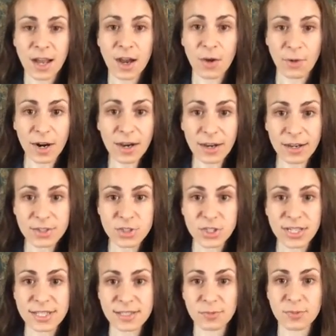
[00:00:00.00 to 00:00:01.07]
Our arch
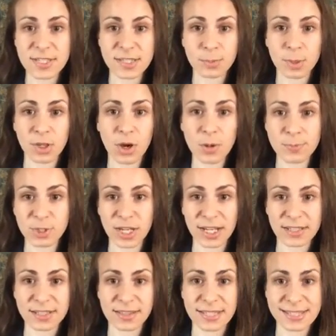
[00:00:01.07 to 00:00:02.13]
is a visible
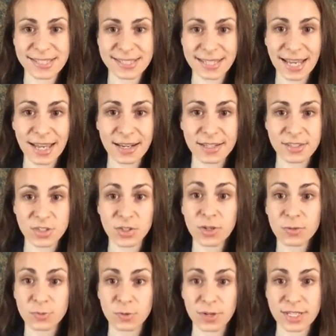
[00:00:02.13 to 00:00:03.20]
object that stands
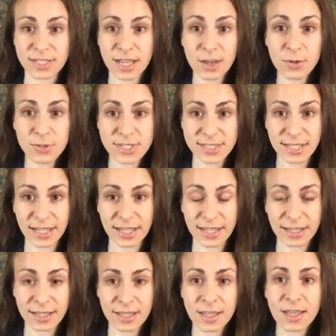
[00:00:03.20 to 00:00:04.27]
not for its own
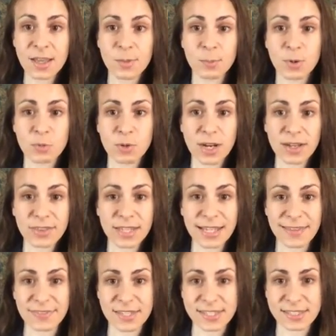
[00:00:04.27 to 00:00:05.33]
sake, but rather
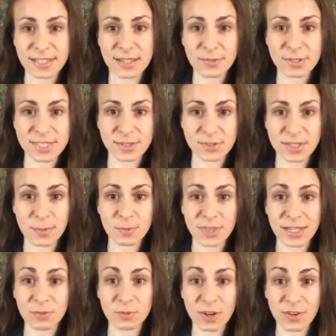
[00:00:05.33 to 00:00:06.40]
in the service of
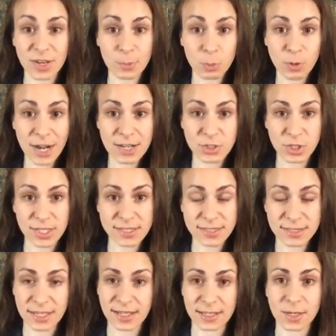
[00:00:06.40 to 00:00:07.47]
something very
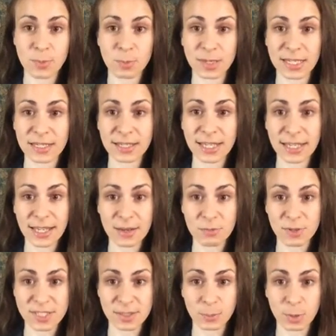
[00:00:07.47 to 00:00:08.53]
precious and completely
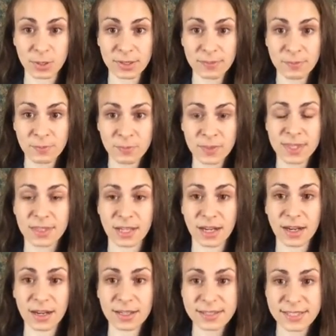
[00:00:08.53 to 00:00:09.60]
invisible, the
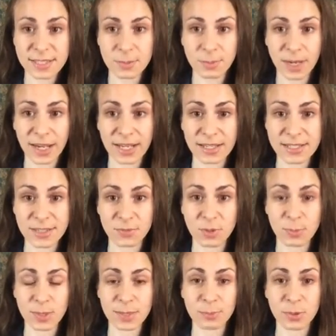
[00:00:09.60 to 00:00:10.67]
hearts and minds of
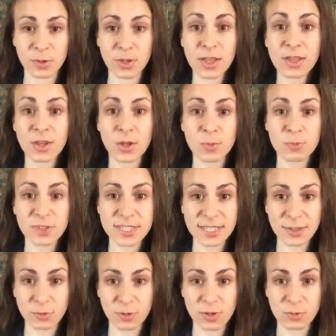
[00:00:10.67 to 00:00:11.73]
the people whom, for
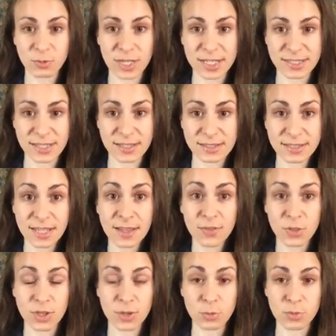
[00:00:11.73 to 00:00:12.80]
different reasons,
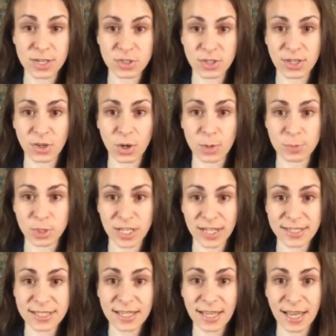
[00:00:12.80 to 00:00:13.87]
the original
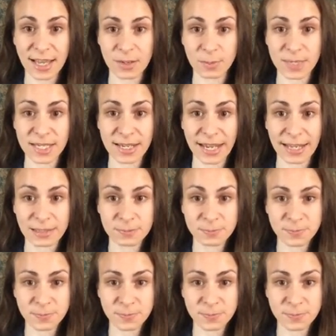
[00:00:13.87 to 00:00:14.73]
object had meaning.